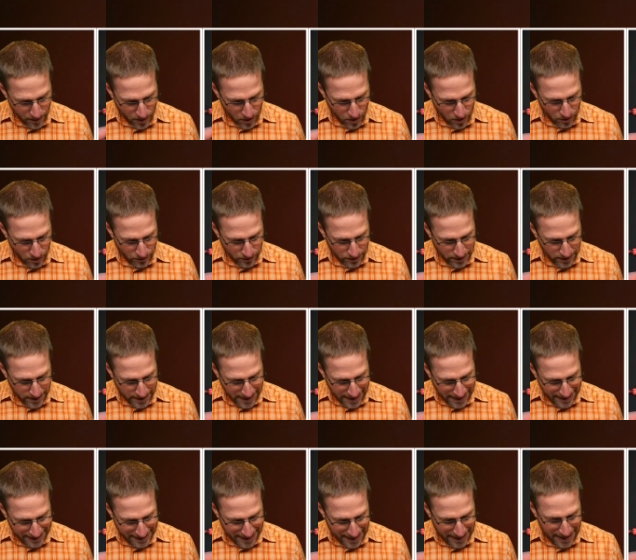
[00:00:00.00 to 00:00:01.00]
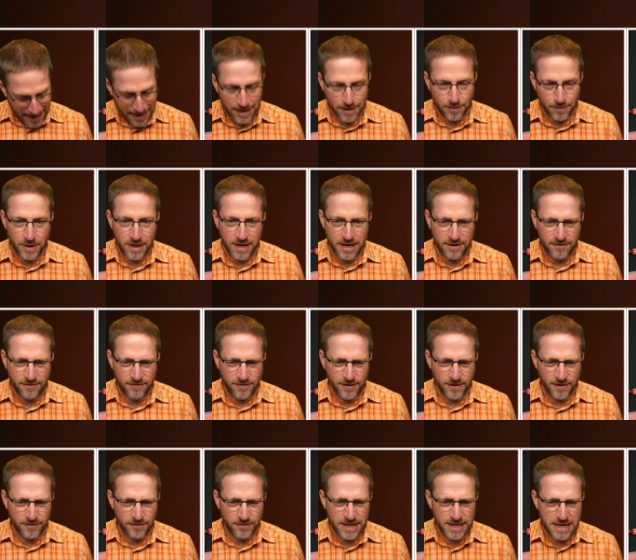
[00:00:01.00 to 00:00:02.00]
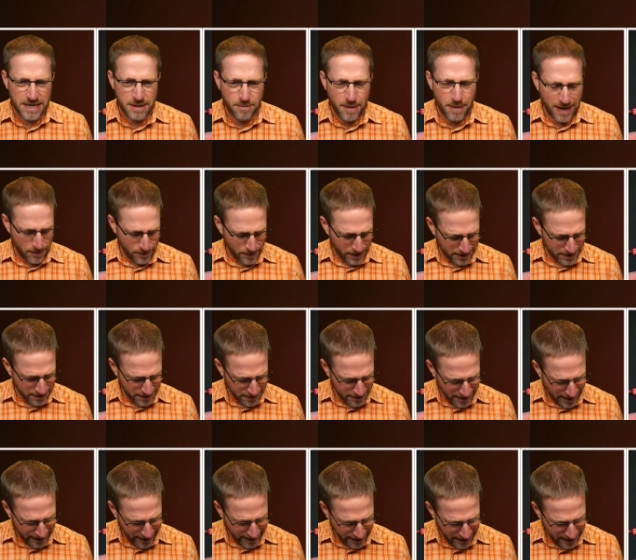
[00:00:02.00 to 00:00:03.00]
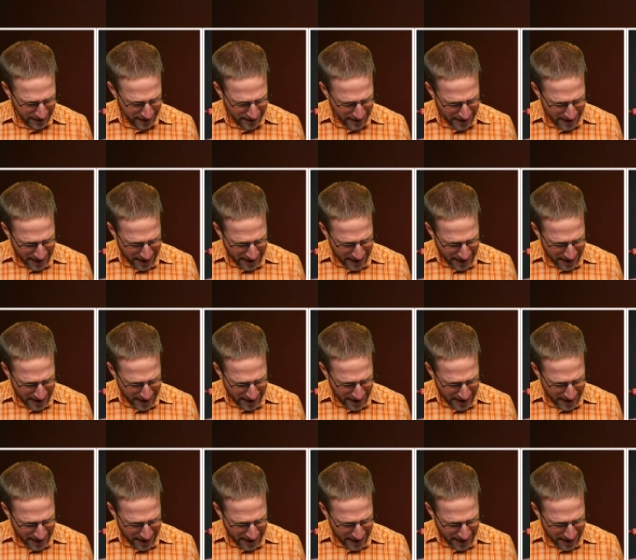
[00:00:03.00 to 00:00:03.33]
mode, 1080p, 15 megabits a second,